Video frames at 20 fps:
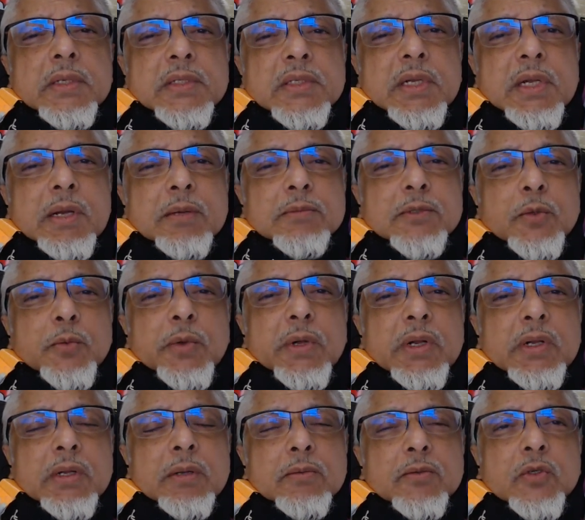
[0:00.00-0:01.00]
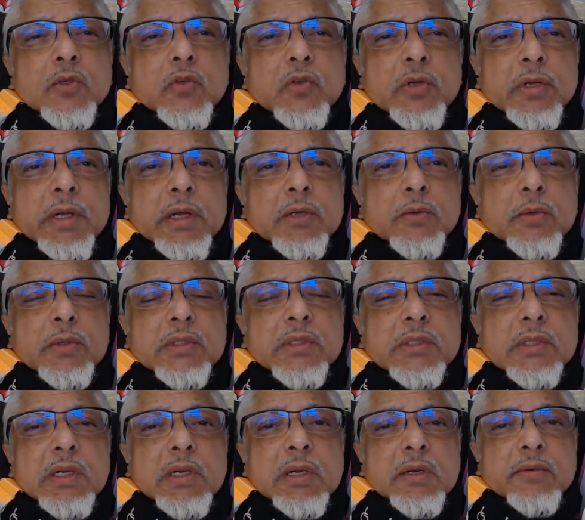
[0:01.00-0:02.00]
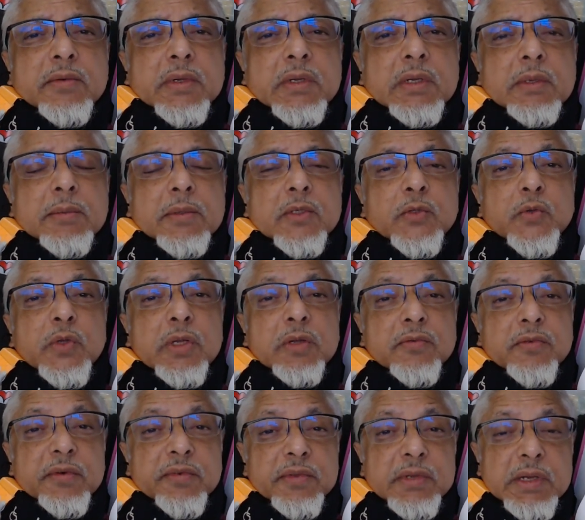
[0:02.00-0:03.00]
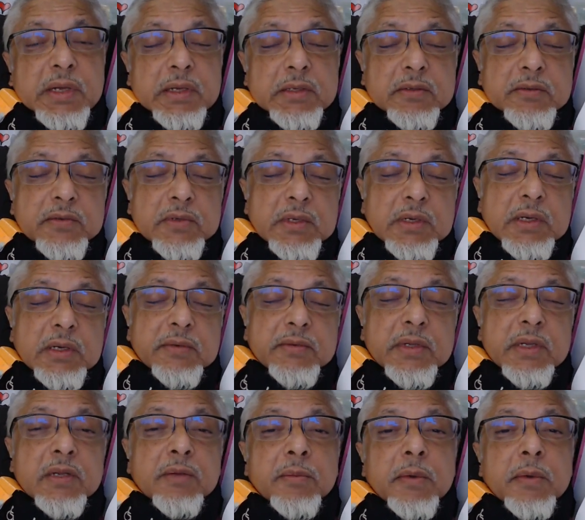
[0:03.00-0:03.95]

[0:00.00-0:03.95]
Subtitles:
Salams and welcome to tonight, which is Taraweeh, number 25th night of Taraweeh.